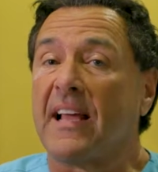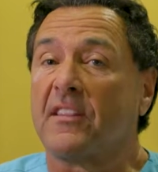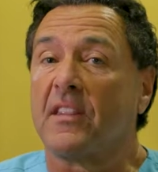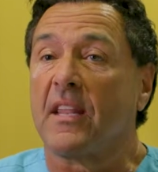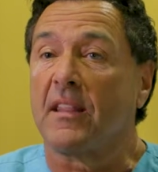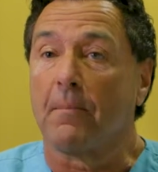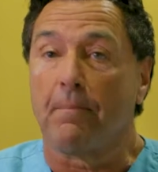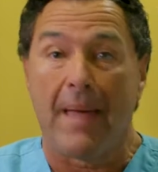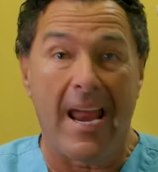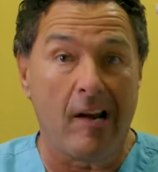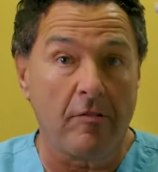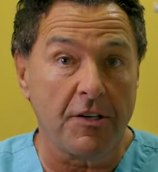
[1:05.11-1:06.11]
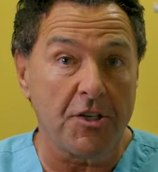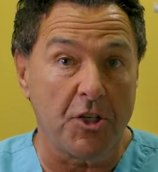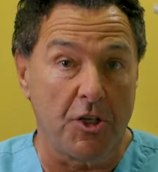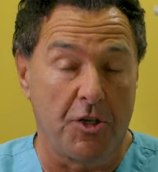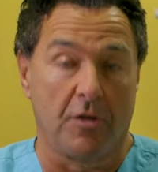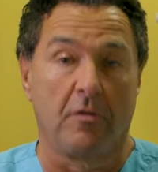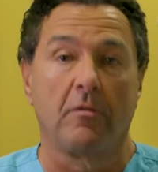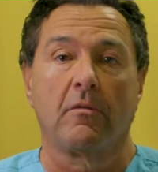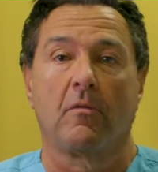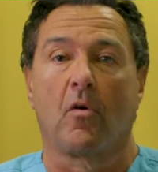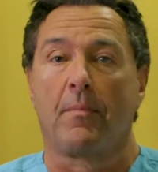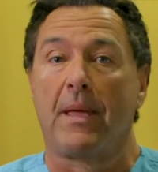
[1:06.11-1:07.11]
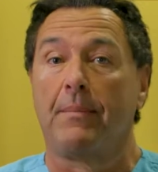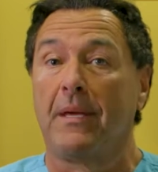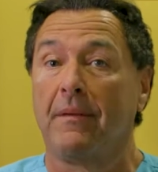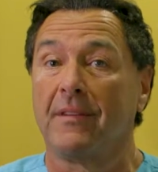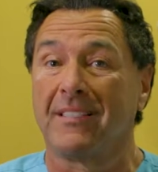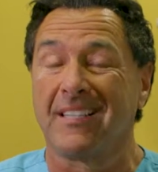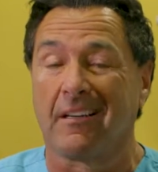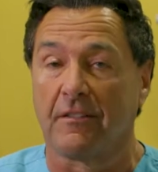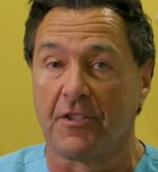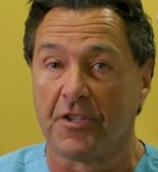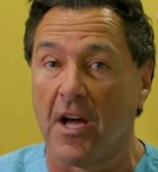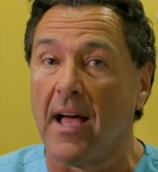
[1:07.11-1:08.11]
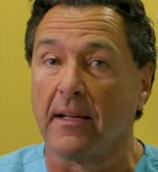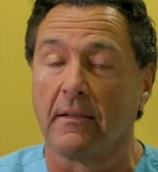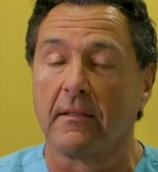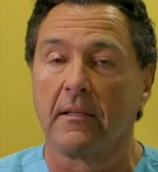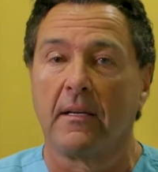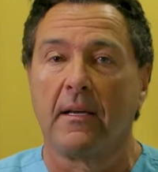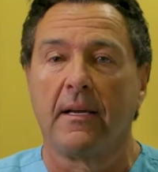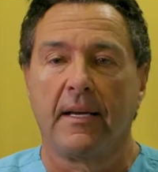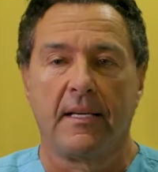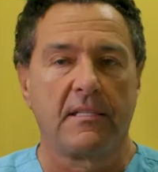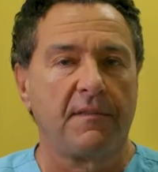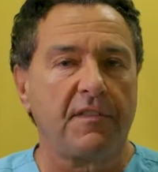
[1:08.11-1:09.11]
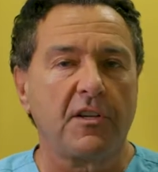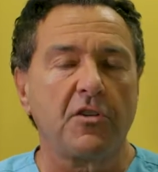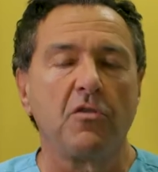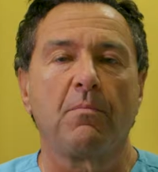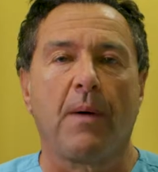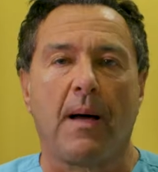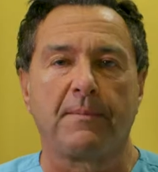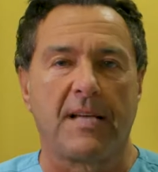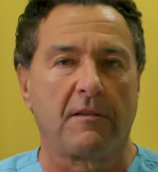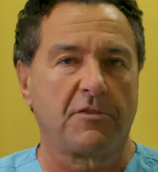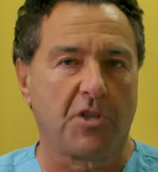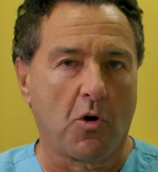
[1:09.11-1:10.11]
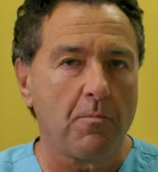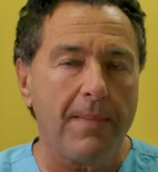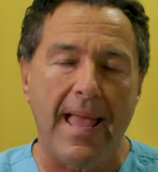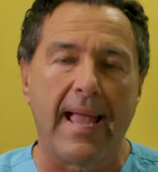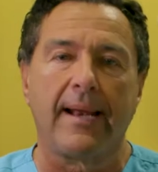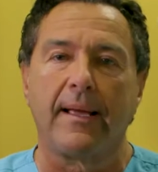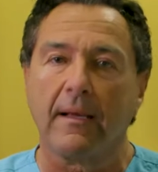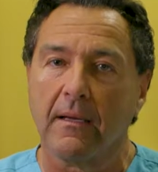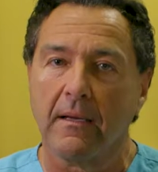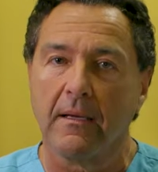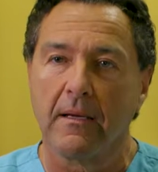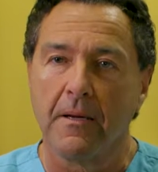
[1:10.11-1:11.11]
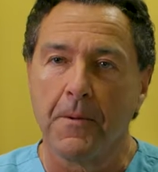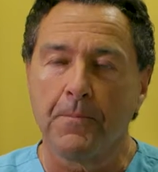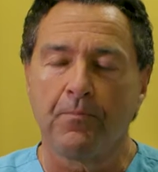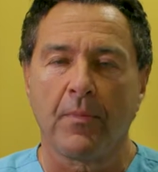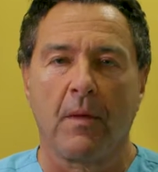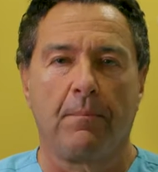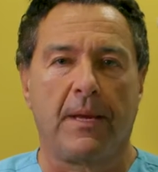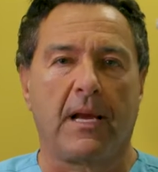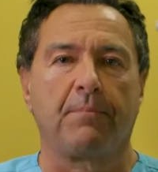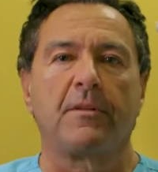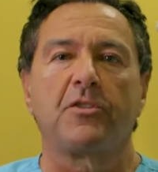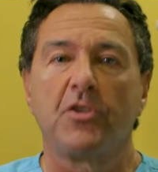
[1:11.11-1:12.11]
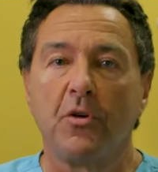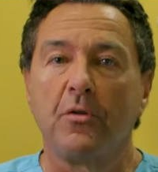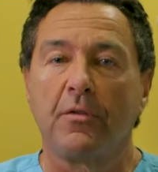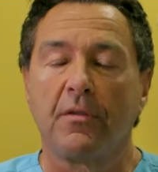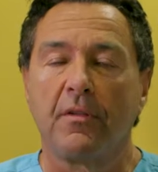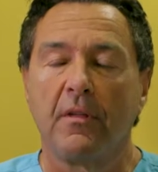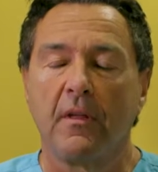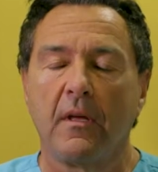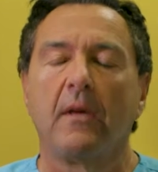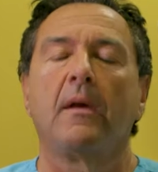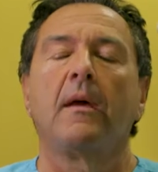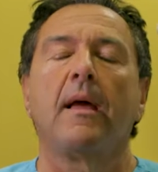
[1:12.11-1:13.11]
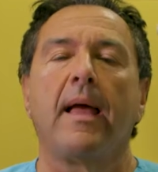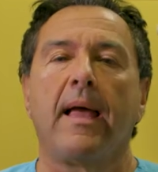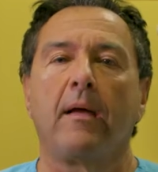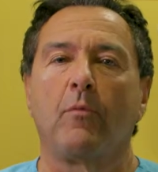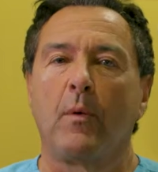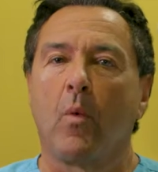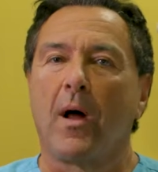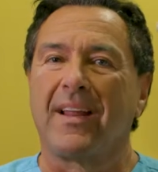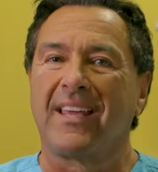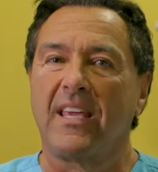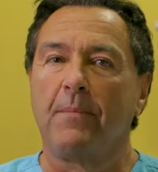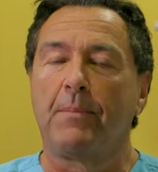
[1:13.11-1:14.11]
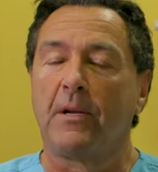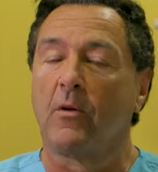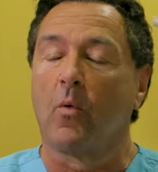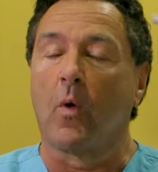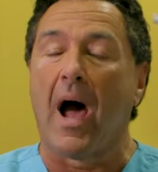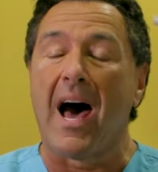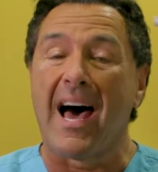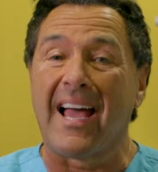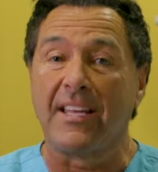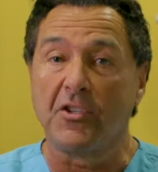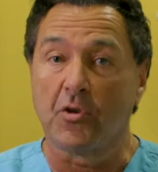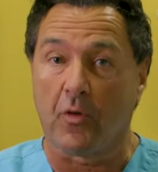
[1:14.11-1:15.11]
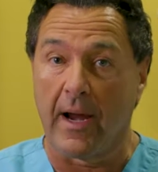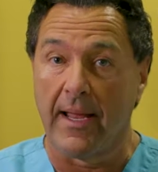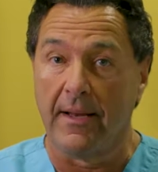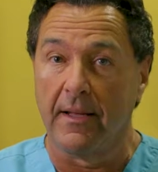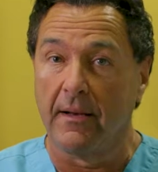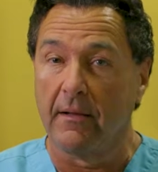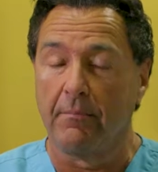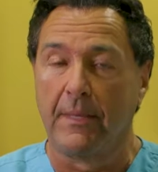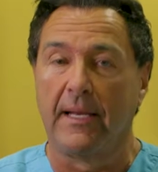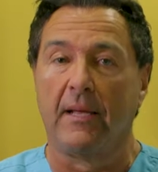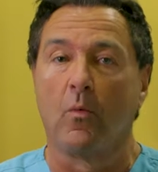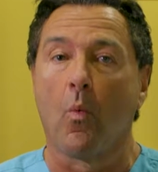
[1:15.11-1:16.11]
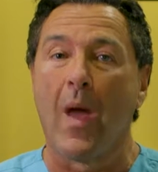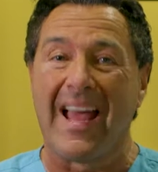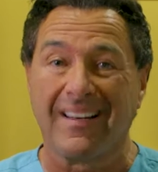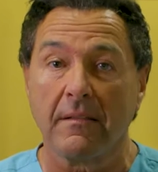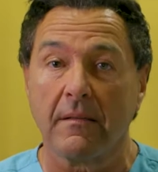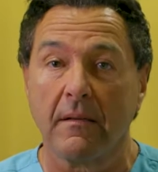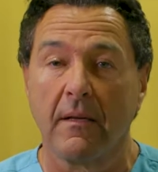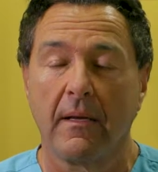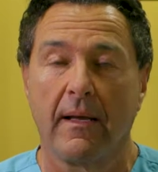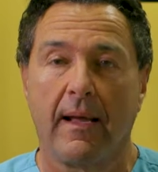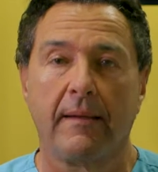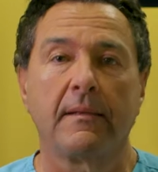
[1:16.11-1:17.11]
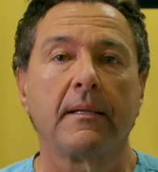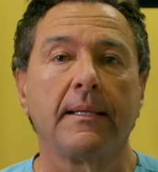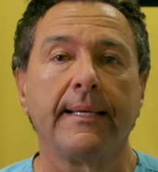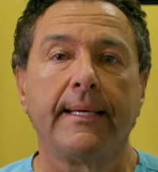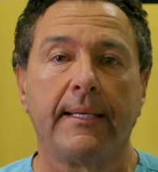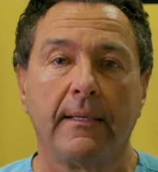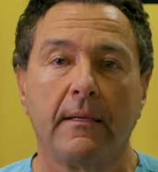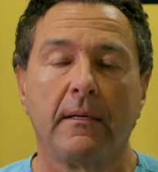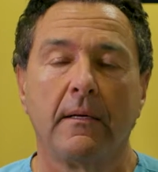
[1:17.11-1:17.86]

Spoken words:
that the parent should do, or maybe even tell the child, is if the tooth pops out, don't panic. Pick up the tooth, and we want to keep it hydrated, meaning wet and clean.